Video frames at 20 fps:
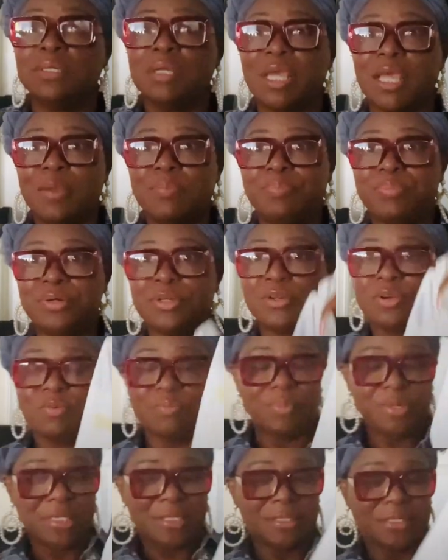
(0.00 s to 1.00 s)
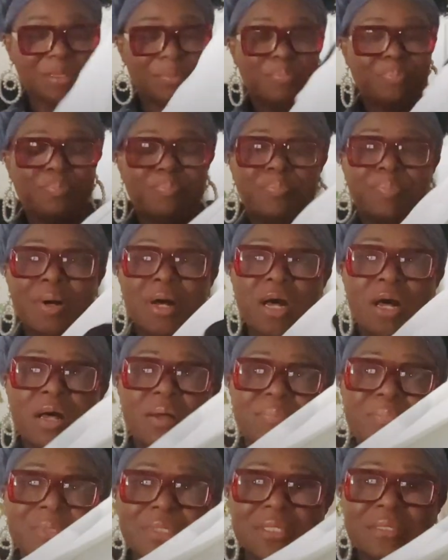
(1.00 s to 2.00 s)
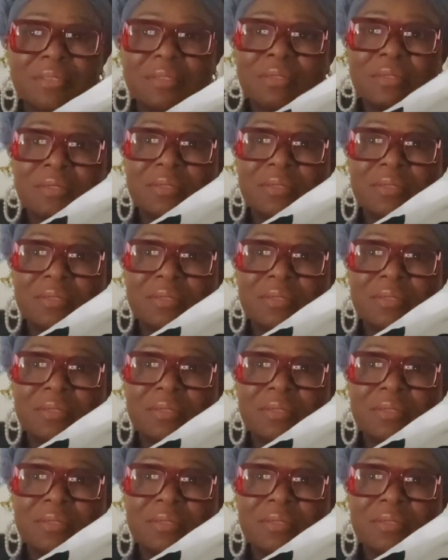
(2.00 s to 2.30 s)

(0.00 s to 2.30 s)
and put on me some pumps.